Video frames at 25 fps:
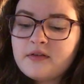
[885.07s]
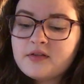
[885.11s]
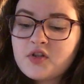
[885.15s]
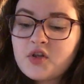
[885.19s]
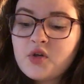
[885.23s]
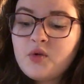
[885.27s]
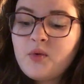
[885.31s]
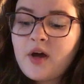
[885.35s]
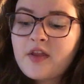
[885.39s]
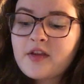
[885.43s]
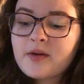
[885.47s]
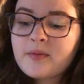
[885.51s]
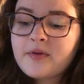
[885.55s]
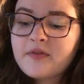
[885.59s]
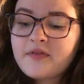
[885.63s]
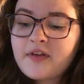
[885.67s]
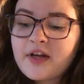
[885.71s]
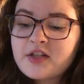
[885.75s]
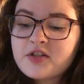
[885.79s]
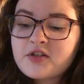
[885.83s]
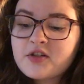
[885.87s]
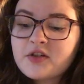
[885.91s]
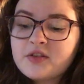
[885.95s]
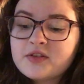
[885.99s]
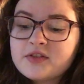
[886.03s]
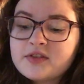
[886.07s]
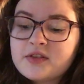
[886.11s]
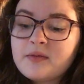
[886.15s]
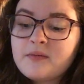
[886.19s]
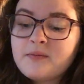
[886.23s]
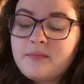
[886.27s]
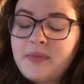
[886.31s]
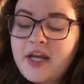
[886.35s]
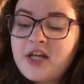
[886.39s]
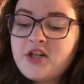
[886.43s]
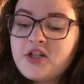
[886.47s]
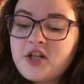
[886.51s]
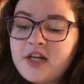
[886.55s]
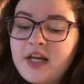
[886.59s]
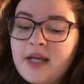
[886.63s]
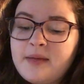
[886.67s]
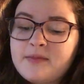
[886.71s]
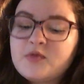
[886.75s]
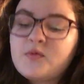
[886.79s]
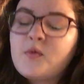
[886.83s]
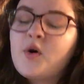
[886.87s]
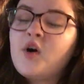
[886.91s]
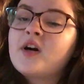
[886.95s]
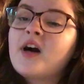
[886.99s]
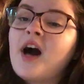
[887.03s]
two other professionals' patient
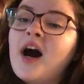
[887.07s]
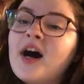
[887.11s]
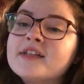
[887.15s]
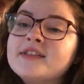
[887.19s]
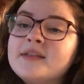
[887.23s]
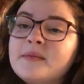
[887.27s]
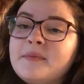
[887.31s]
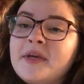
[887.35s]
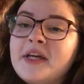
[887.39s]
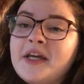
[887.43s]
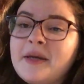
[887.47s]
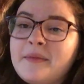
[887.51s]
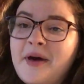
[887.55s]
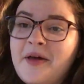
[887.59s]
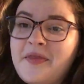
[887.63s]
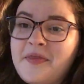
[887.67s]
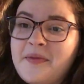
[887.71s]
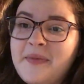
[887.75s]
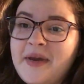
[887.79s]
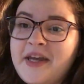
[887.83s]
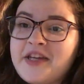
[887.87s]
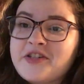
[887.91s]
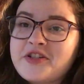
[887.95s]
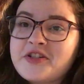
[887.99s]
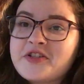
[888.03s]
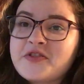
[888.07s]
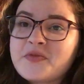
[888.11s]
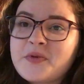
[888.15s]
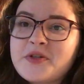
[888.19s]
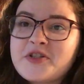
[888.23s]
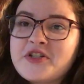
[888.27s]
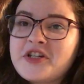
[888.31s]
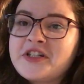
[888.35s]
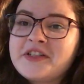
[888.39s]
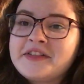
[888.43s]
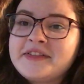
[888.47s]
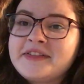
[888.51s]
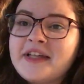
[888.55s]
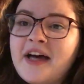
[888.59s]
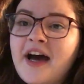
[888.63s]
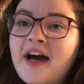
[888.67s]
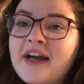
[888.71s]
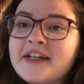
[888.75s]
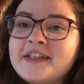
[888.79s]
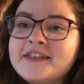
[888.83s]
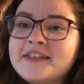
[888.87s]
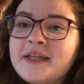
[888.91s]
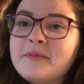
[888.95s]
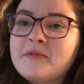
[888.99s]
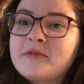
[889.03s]
names while gossiping about the patients, which is
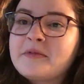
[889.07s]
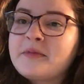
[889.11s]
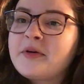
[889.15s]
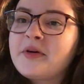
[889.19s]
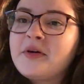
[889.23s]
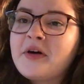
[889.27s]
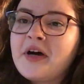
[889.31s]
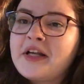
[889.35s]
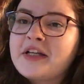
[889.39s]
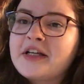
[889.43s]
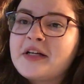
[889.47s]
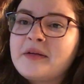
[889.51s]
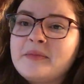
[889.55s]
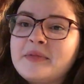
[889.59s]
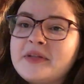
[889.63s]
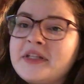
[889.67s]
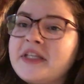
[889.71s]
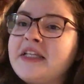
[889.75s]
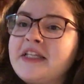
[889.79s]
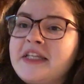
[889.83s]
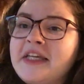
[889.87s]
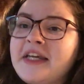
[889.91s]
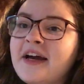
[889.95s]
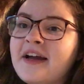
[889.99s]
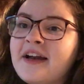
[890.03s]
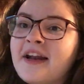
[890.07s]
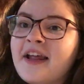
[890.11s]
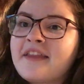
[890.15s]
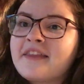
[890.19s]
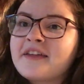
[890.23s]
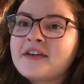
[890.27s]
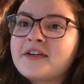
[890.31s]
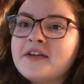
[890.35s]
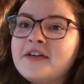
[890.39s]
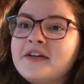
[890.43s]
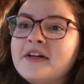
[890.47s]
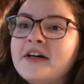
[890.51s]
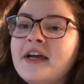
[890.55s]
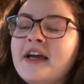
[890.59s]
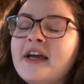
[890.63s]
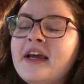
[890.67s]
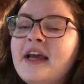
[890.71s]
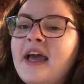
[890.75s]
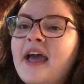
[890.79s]
unacceptable and completely unethical.